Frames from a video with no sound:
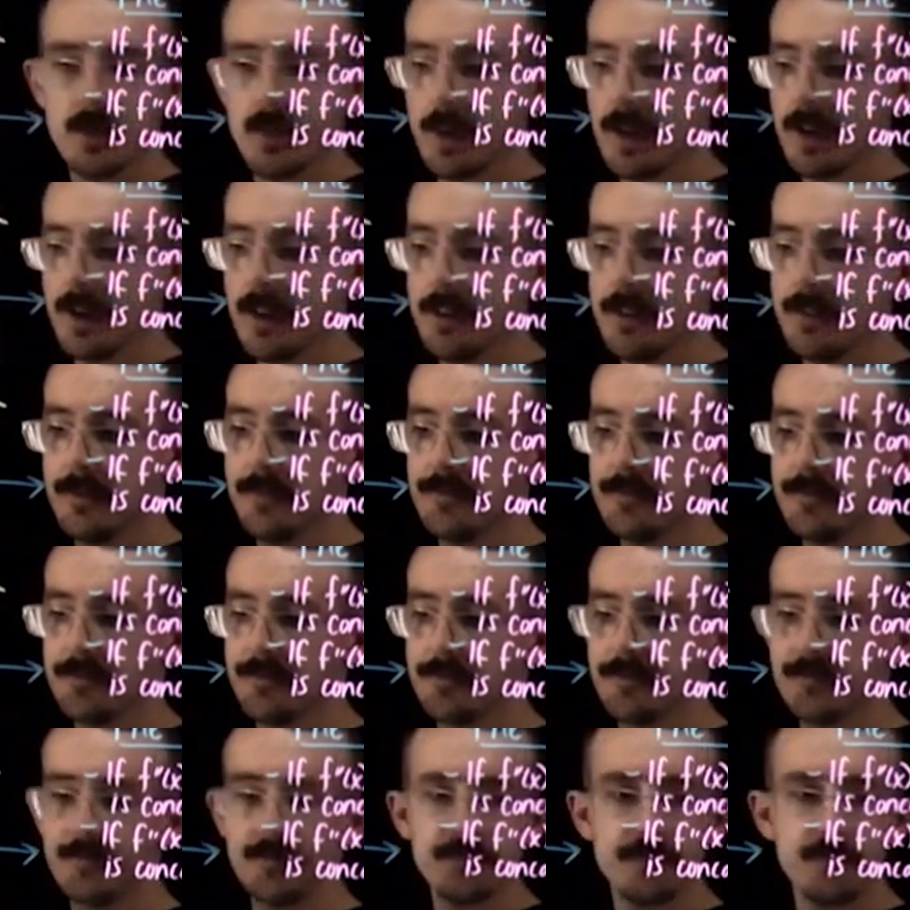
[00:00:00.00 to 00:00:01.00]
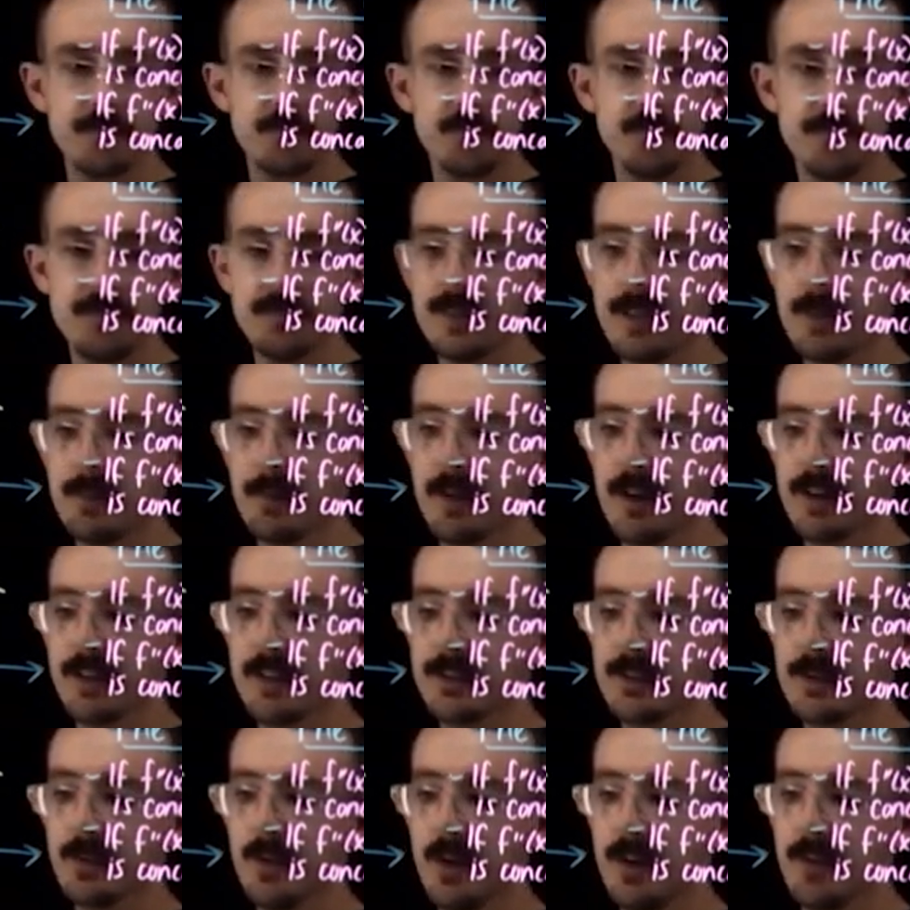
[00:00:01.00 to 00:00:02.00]
squared
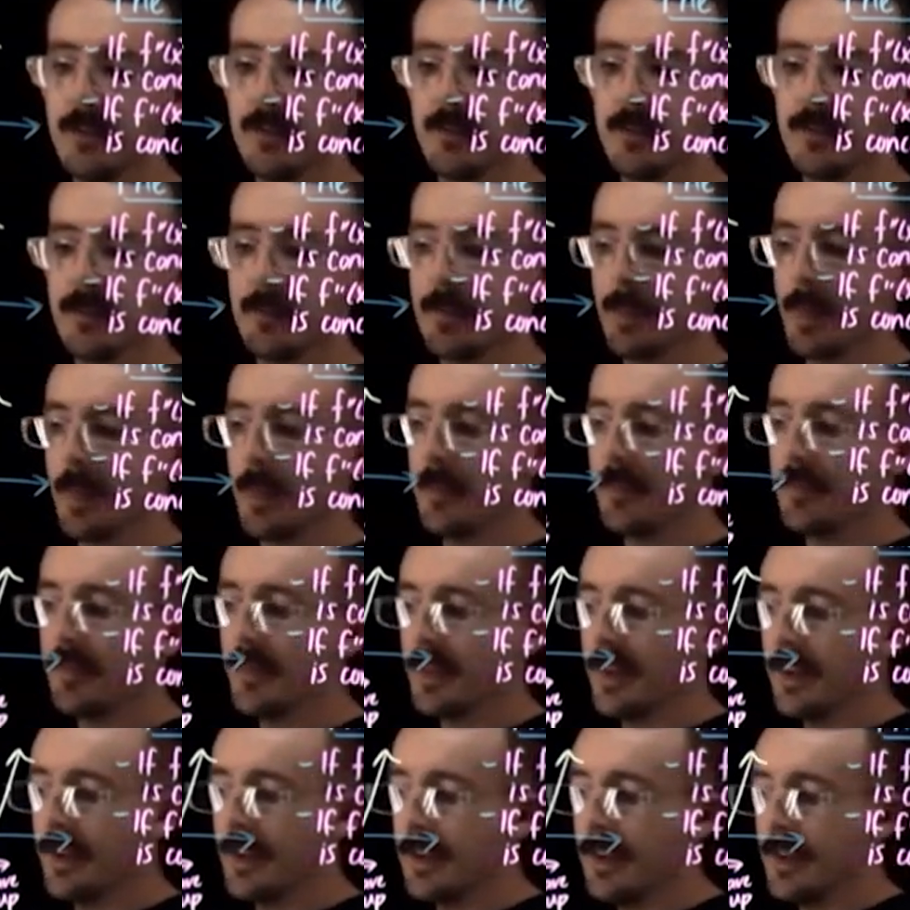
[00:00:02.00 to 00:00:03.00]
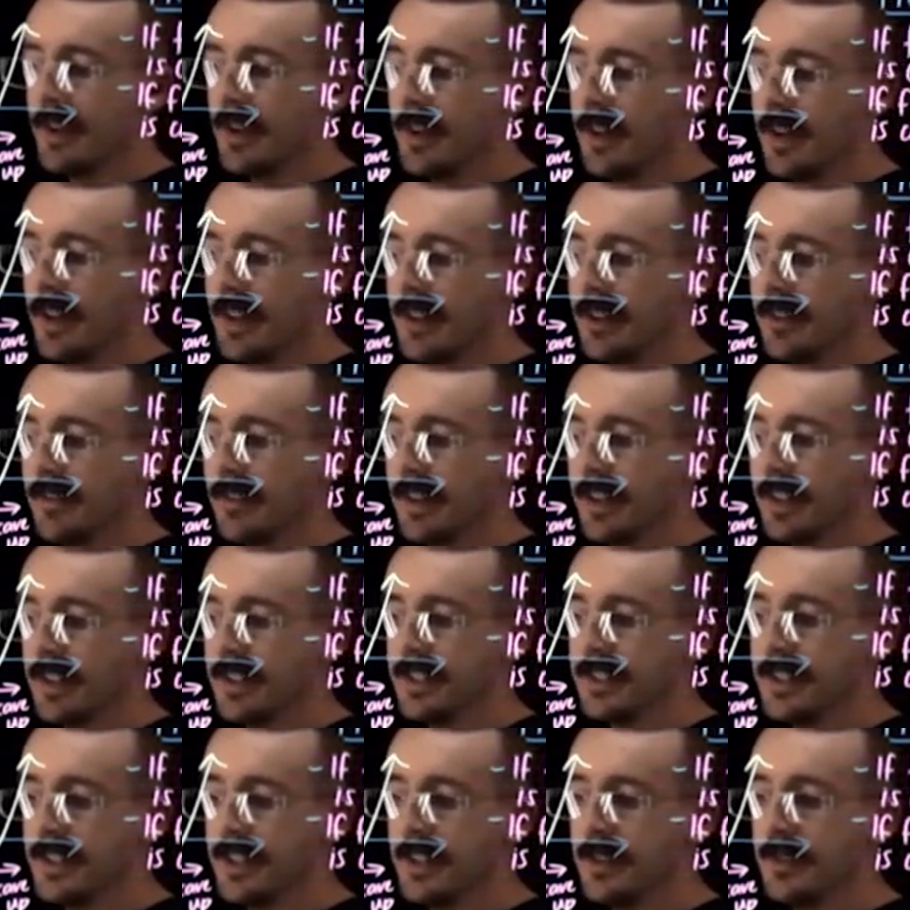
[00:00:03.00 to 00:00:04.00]
minus 12. And if I
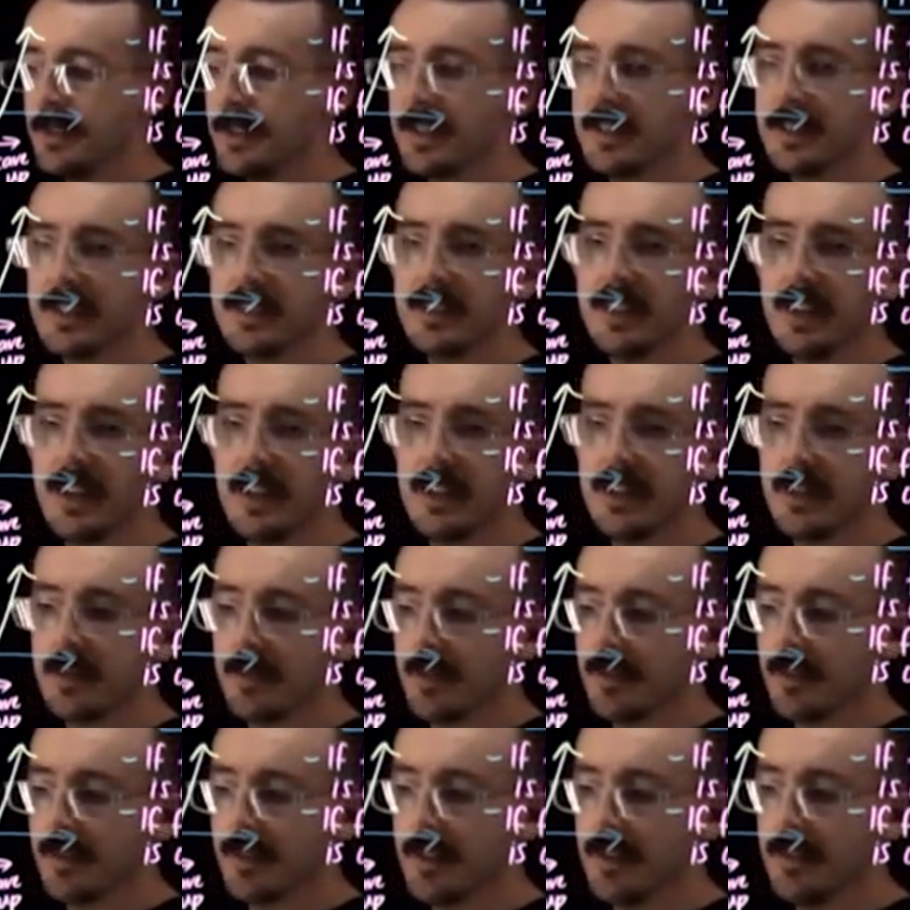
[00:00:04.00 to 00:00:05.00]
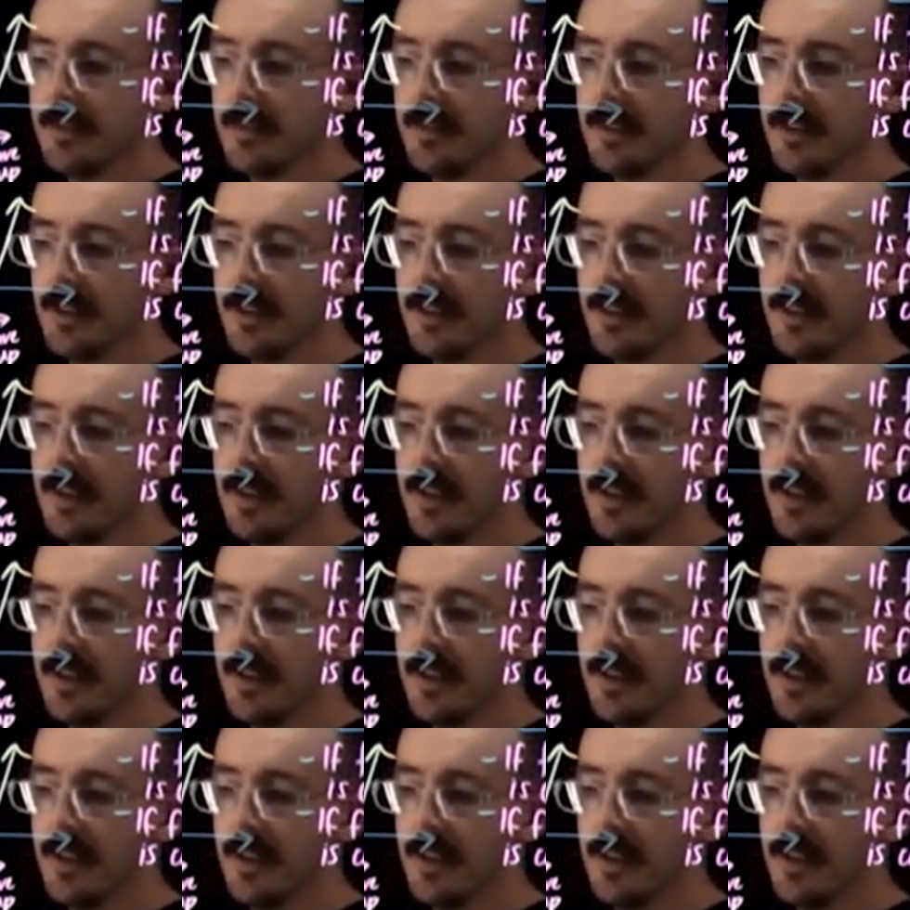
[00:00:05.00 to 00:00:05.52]
continue to the second derivative,